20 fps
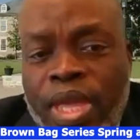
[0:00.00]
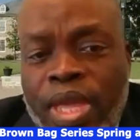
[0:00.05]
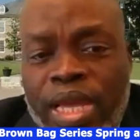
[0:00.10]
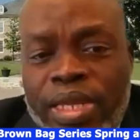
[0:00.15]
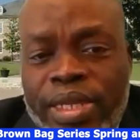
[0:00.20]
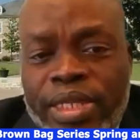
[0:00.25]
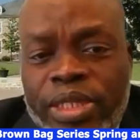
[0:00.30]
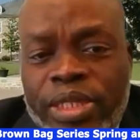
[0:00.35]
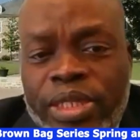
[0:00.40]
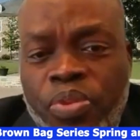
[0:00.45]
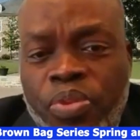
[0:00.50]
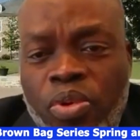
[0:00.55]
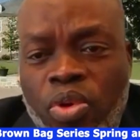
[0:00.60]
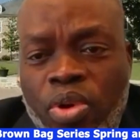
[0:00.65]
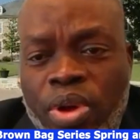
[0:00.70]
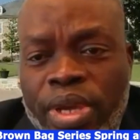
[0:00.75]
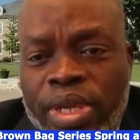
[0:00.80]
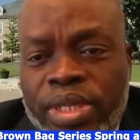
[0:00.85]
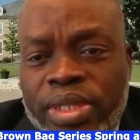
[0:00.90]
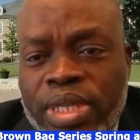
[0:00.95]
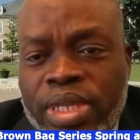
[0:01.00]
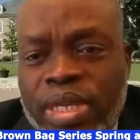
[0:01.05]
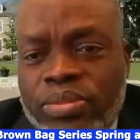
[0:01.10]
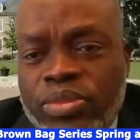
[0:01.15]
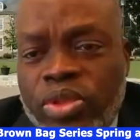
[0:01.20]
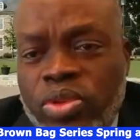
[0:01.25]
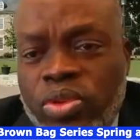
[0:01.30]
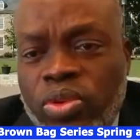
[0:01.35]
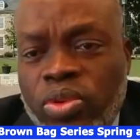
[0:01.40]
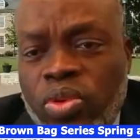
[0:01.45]
At this point,
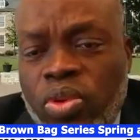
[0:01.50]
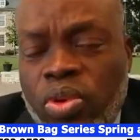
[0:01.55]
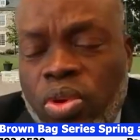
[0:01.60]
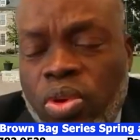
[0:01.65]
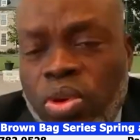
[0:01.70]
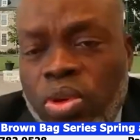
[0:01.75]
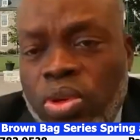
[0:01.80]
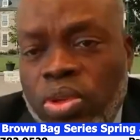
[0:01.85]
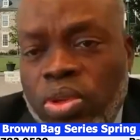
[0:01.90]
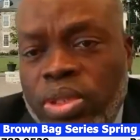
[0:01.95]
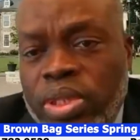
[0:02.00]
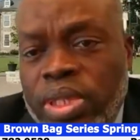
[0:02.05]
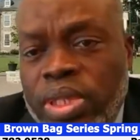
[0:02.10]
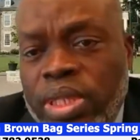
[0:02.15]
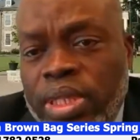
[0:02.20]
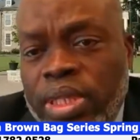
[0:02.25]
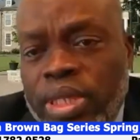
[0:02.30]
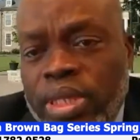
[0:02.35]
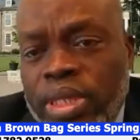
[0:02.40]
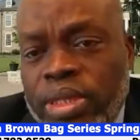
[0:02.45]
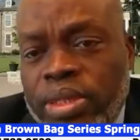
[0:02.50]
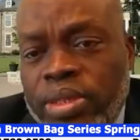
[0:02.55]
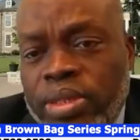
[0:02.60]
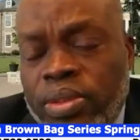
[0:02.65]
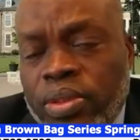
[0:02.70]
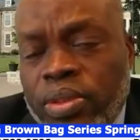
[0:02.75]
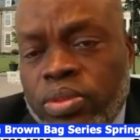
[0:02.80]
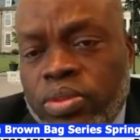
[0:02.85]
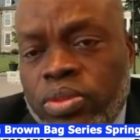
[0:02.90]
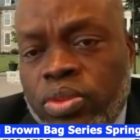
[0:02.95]
I'm going to call on
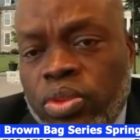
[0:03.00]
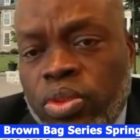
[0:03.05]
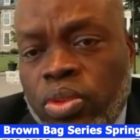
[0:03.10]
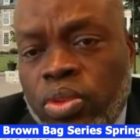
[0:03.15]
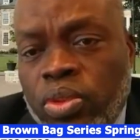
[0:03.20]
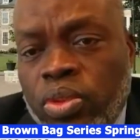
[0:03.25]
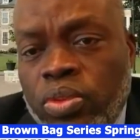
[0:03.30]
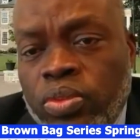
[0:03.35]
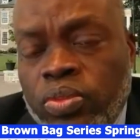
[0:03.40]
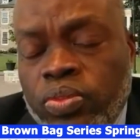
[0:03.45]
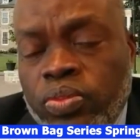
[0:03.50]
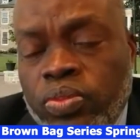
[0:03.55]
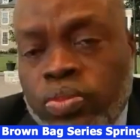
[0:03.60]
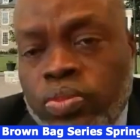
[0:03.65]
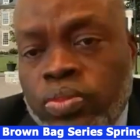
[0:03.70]
Dr.